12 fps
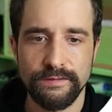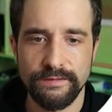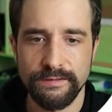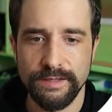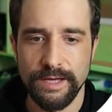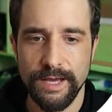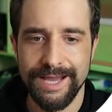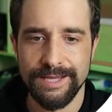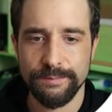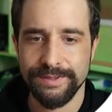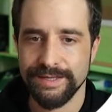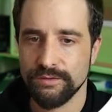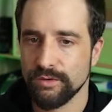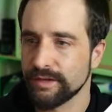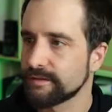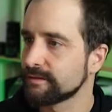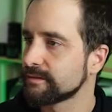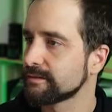the IP
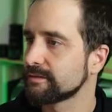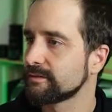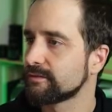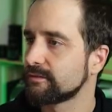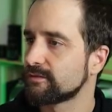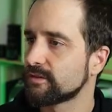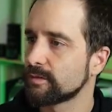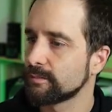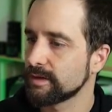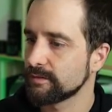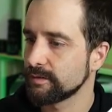address from my